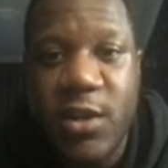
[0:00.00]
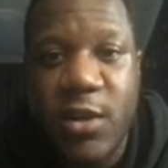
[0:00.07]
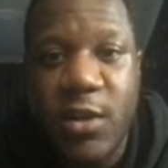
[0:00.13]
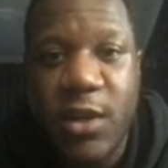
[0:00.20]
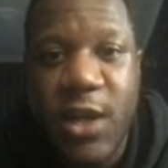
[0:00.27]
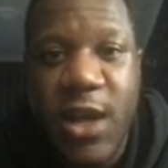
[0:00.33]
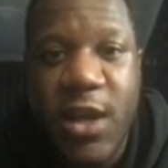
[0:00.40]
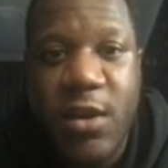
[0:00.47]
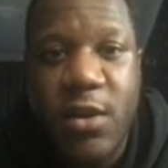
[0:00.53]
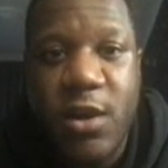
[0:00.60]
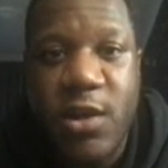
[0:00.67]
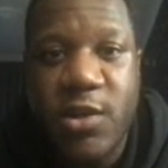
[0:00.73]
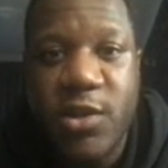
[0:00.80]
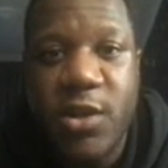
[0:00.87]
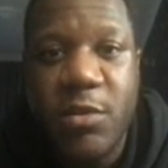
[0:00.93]
Okay,
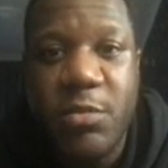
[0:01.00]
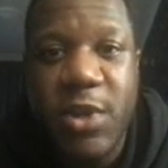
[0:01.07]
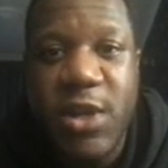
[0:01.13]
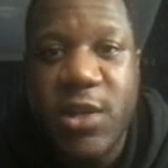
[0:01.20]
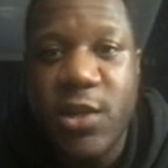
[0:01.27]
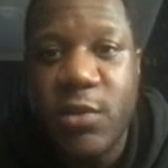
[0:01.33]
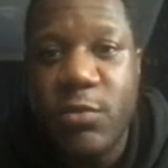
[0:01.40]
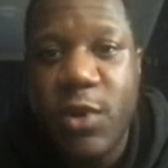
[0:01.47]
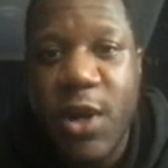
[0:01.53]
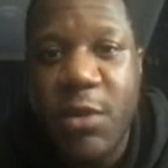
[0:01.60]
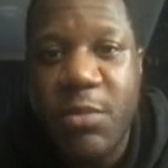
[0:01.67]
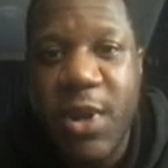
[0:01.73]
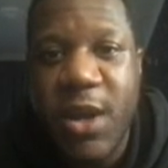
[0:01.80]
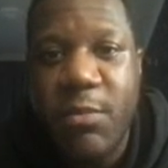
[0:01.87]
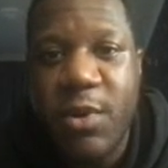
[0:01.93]
guys, jump into the white
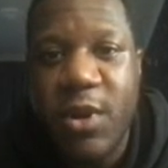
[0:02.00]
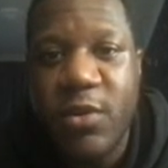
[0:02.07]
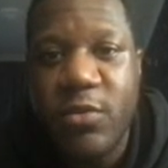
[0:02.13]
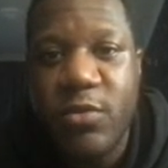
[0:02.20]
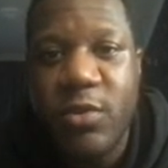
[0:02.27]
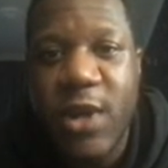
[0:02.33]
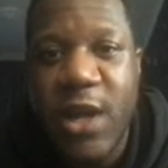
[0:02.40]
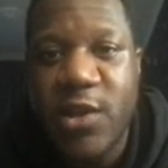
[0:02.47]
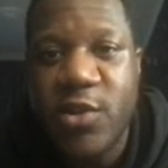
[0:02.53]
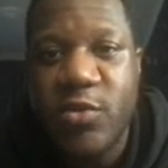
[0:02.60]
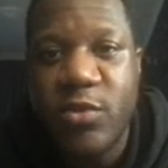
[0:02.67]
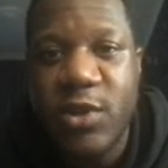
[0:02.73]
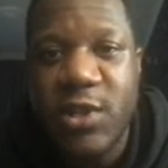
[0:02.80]
paper and all that sort of